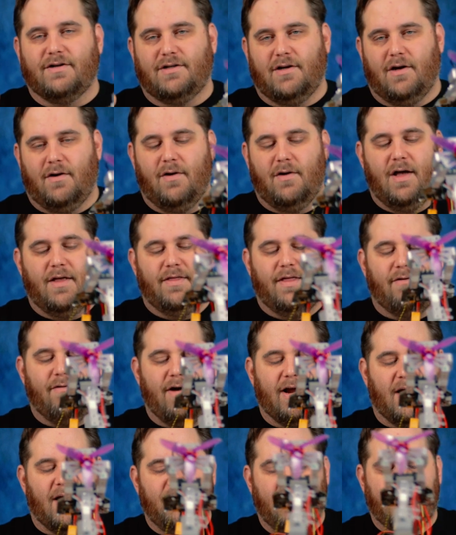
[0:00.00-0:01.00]
So they
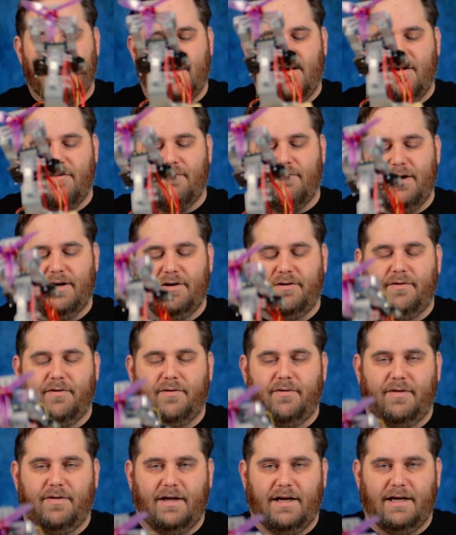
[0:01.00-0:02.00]
recommend that you
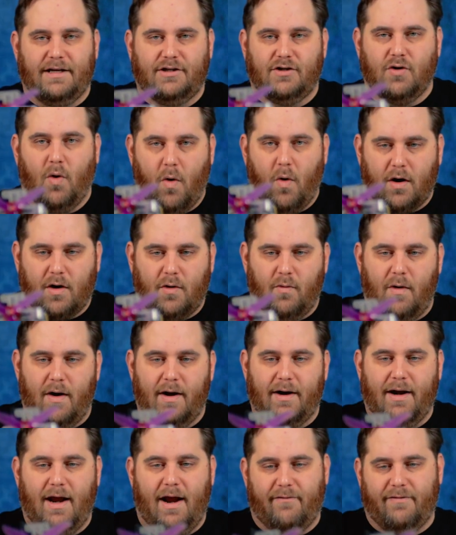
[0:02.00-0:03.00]
redo the torque
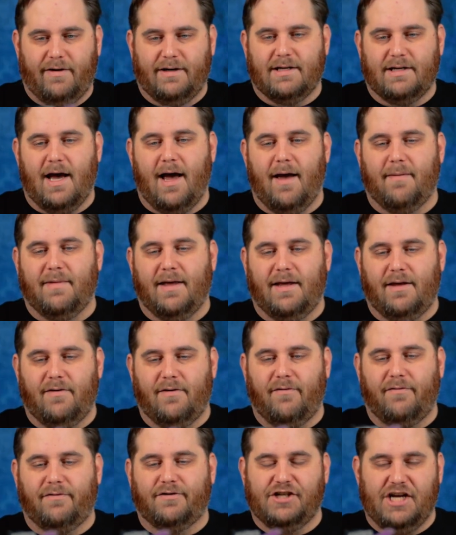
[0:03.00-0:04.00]
one every time that
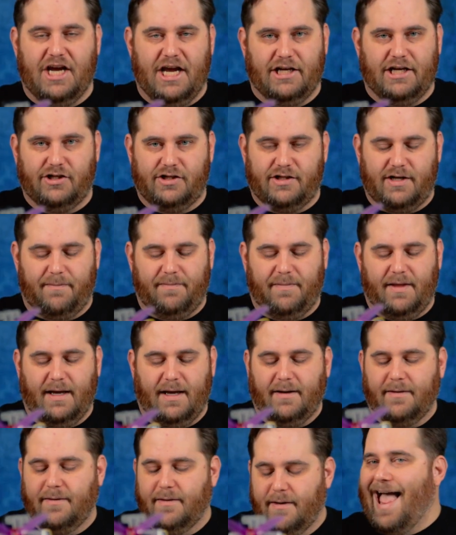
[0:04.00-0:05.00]
you've changed something.